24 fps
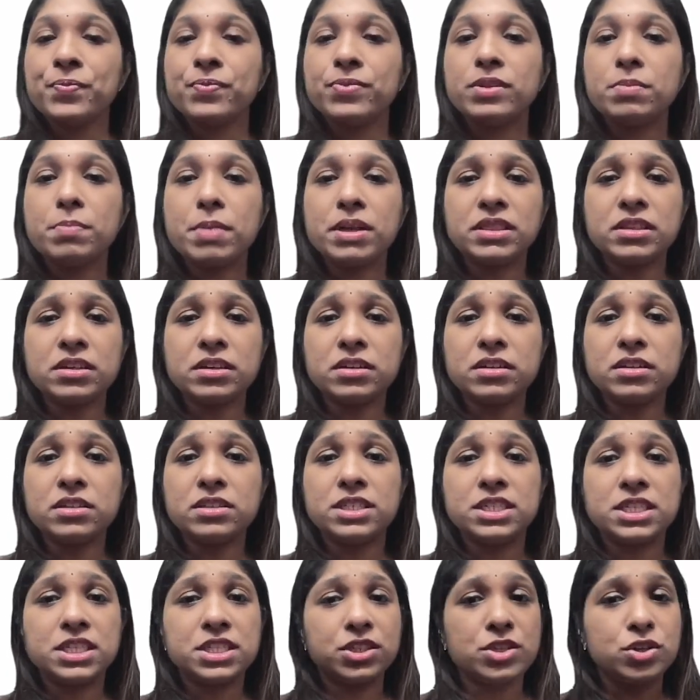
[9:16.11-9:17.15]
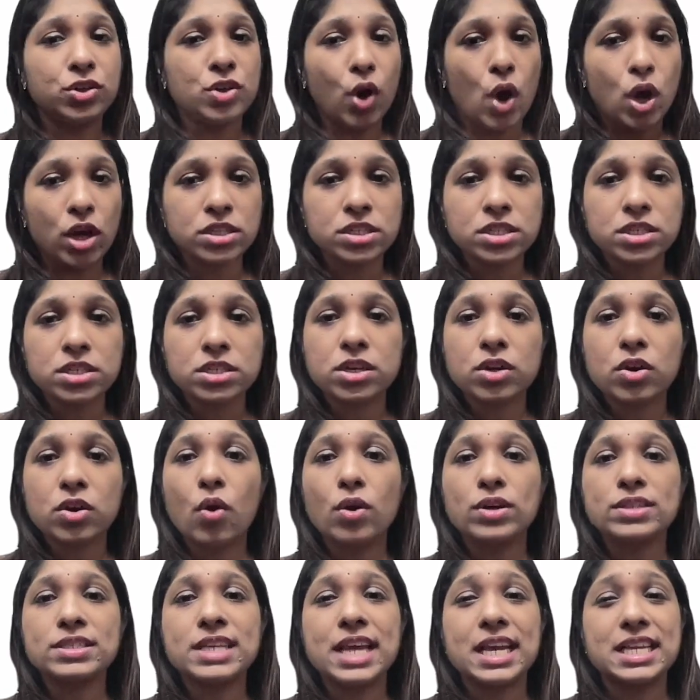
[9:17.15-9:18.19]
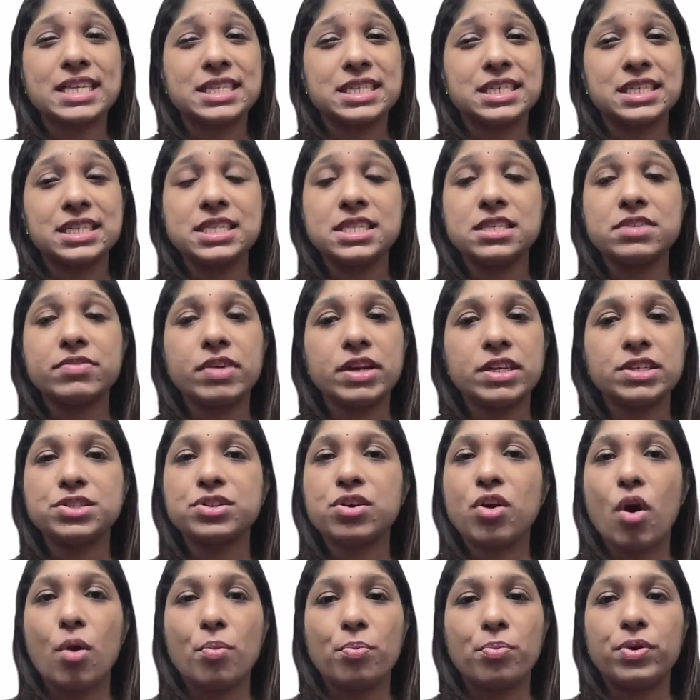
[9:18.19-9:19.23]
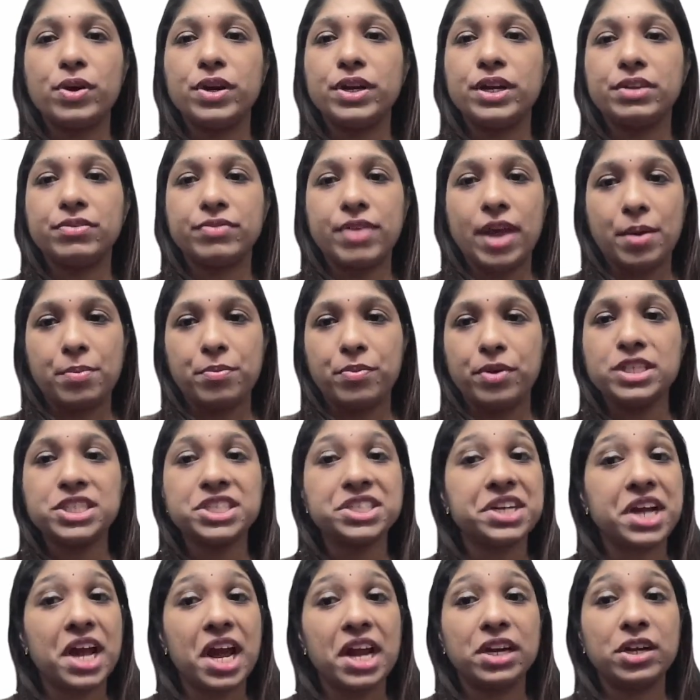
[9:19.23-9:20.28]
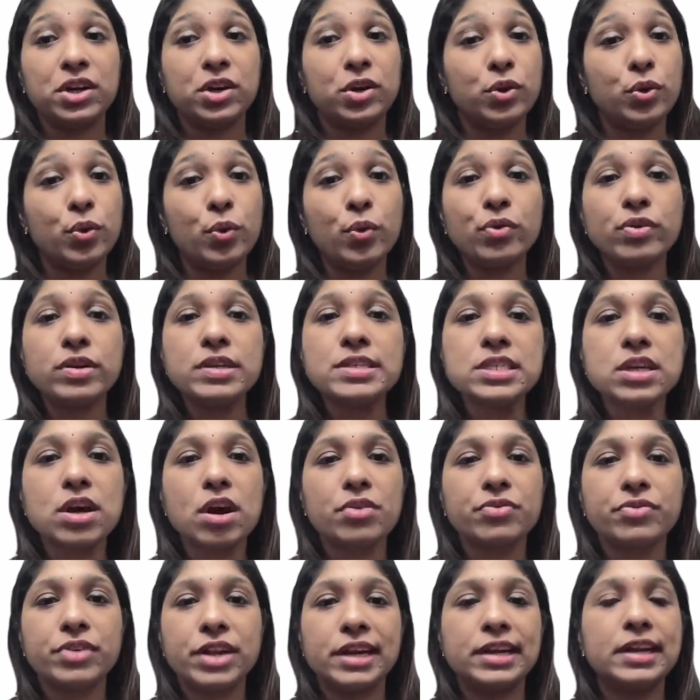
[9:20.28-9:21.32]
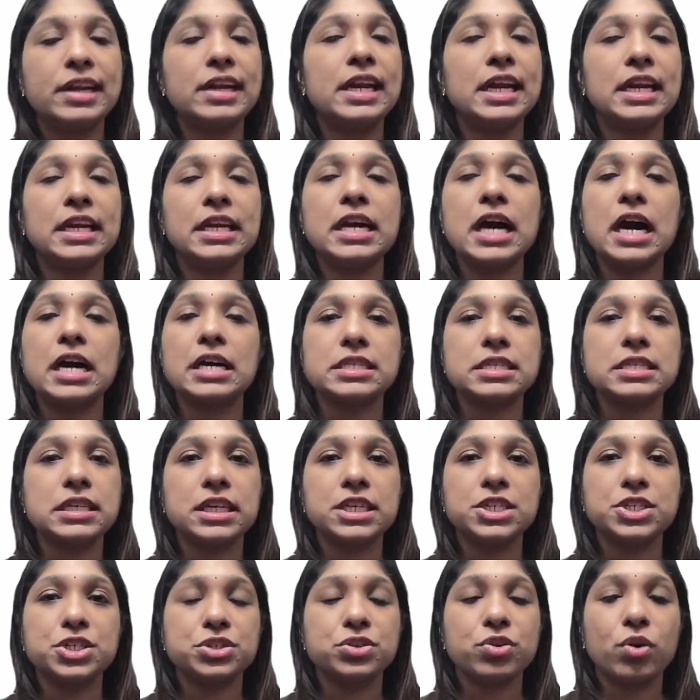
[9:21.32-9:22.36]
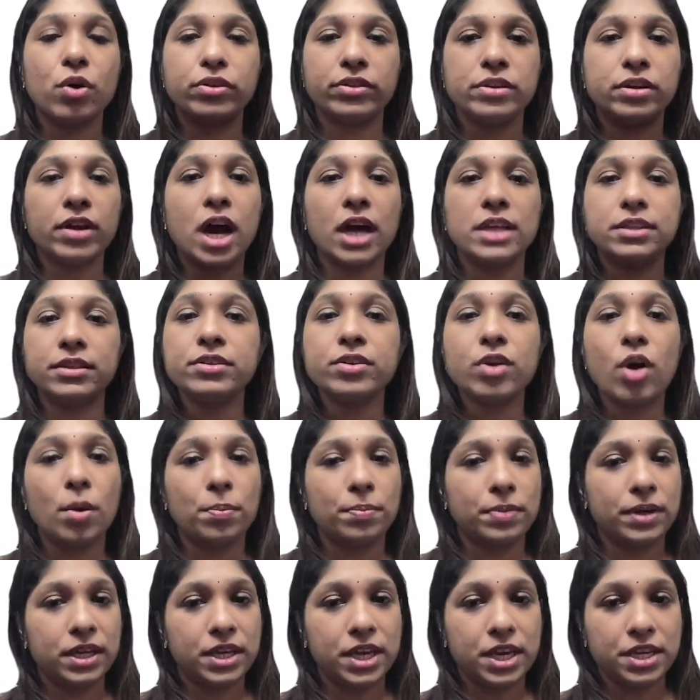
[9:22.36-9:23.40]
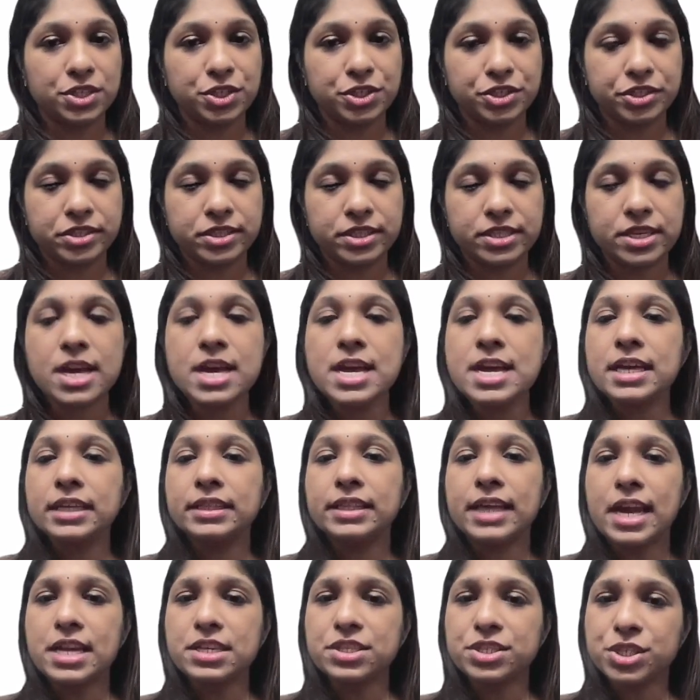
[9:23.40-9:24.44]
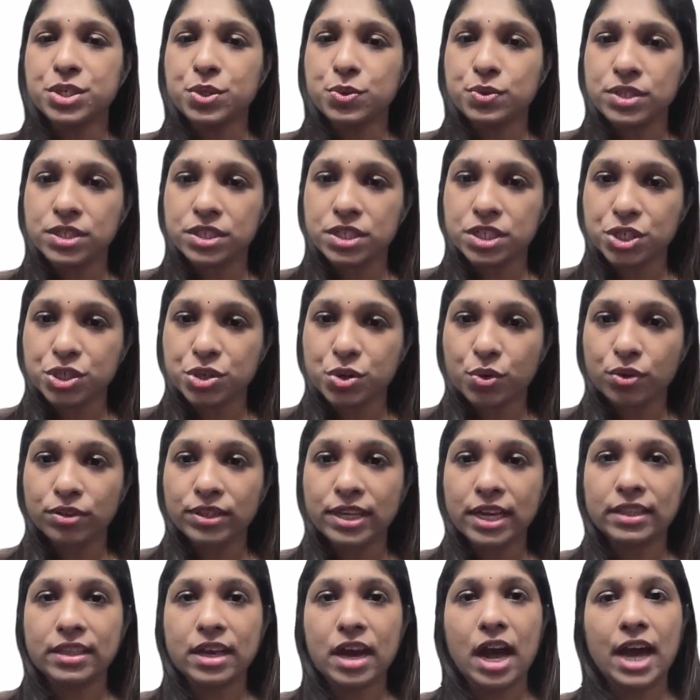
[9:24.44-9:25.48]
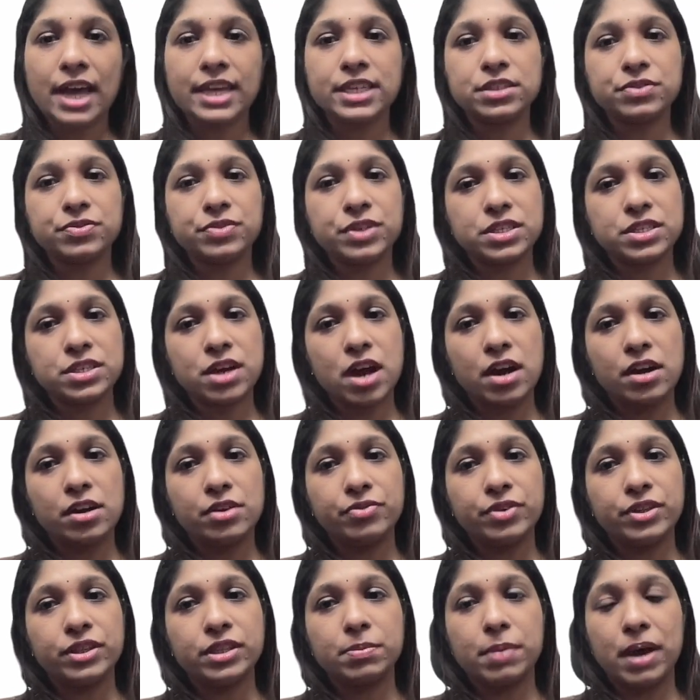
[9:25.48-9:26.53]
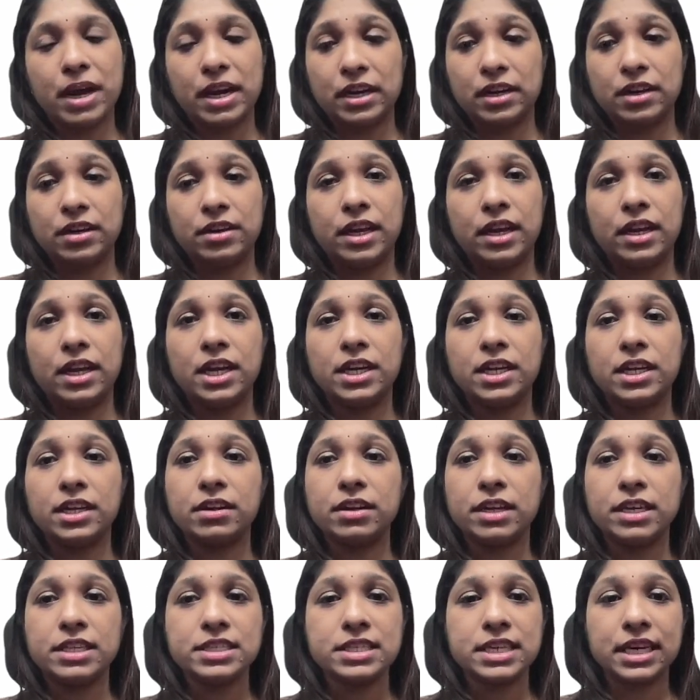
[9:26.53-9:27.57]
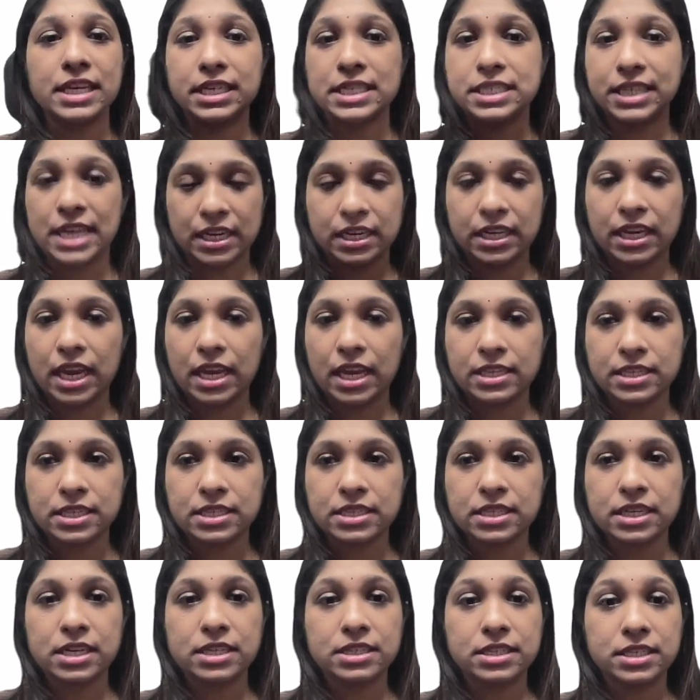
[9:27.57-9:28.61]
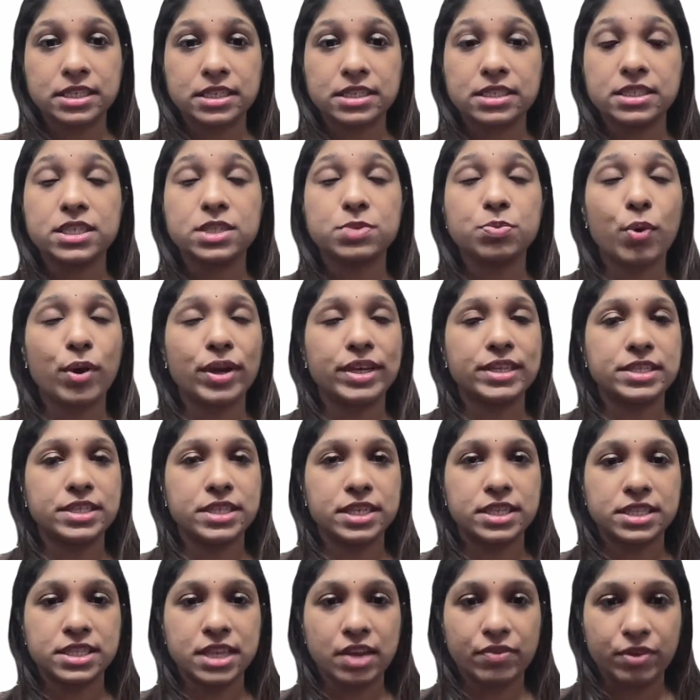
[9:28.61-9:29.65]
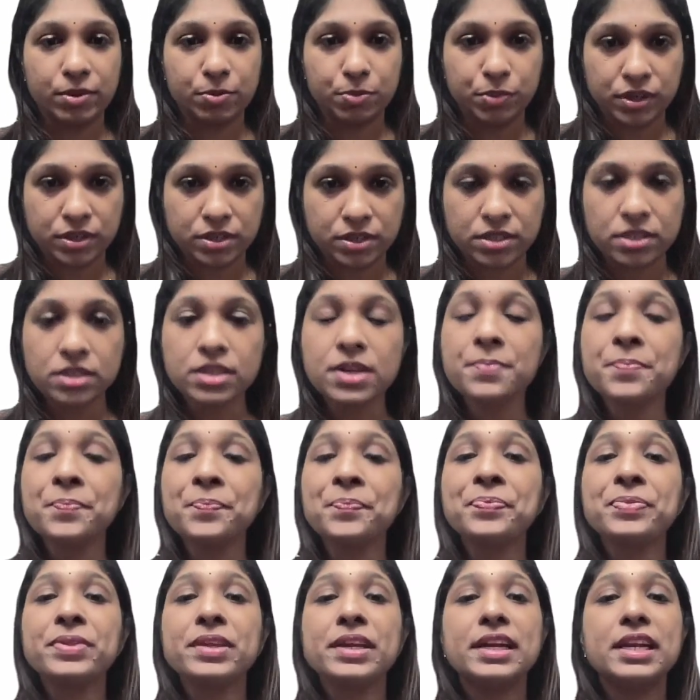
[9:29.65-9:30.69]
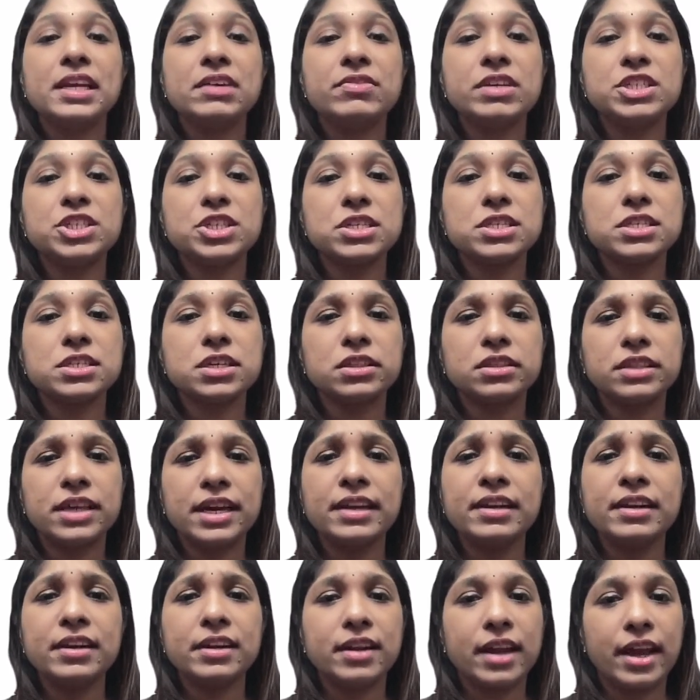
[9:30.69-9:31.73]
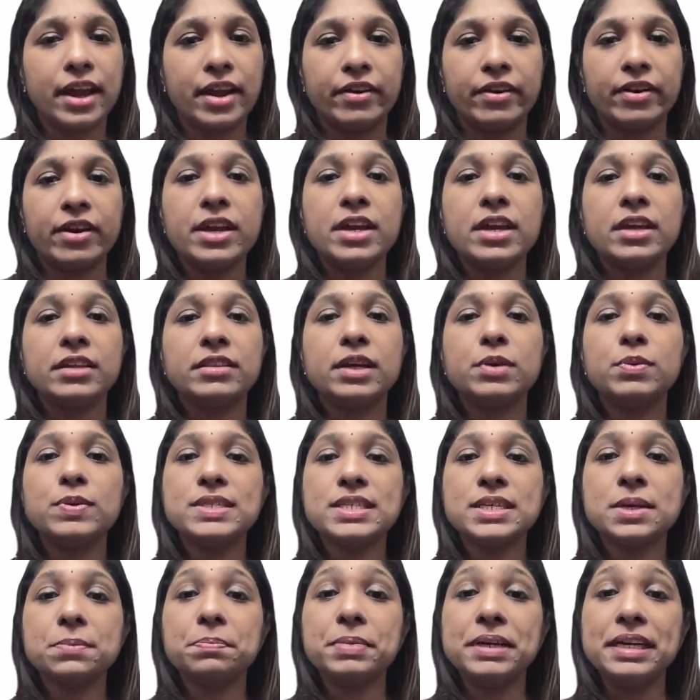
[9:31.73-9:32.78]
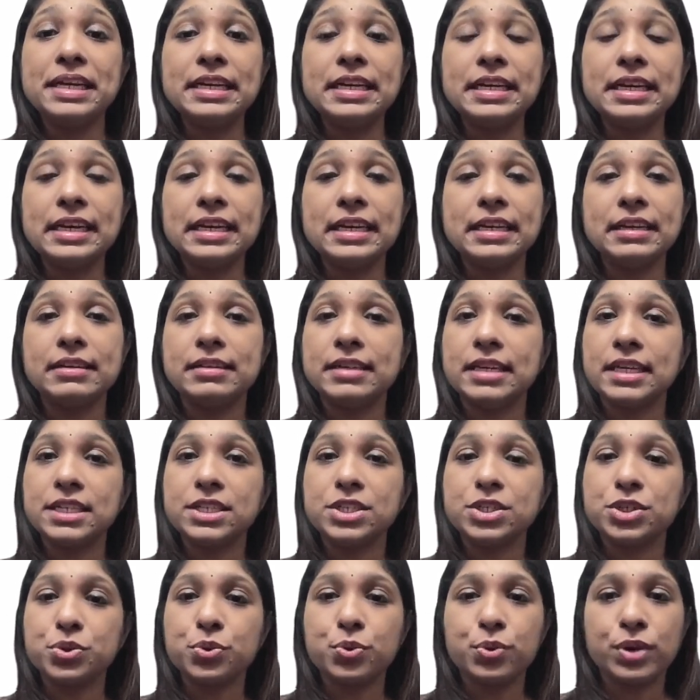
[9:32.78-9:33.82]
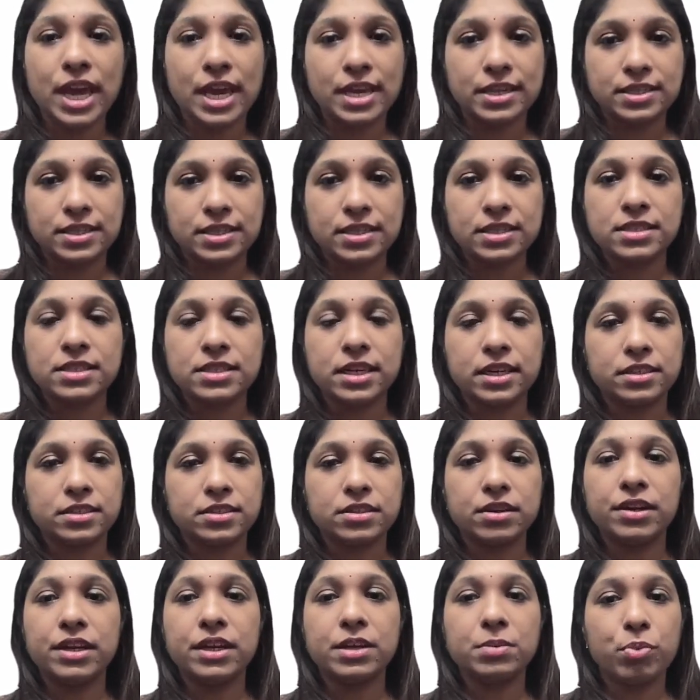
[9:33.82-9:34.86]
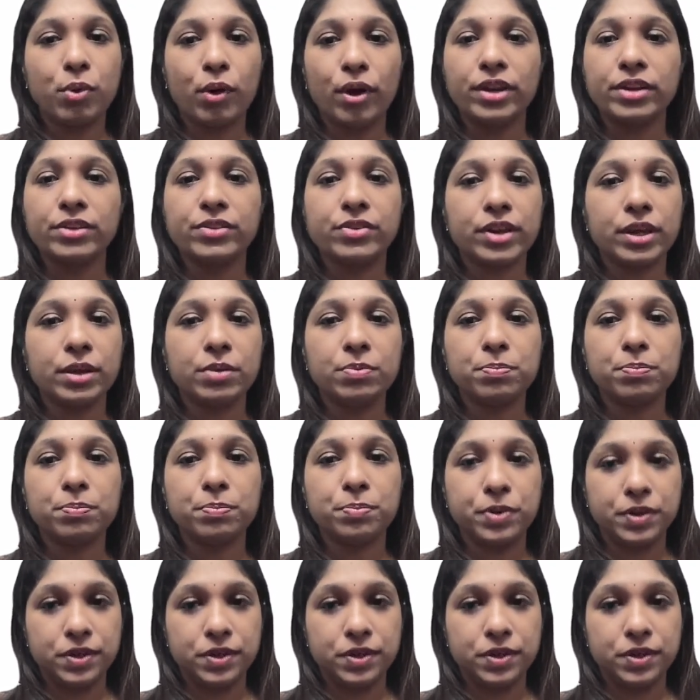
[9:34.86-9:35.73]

The method did not cause extensive intraoperative hemorrhage and had no risk of retinal incarceration or the other complications. The SD-OCT showed that the height of the SRF in the macular area decreased in 10 cases, that is 6.67%, leaving just a thin layer that was completely clear in 2 cases, that is 13.3%.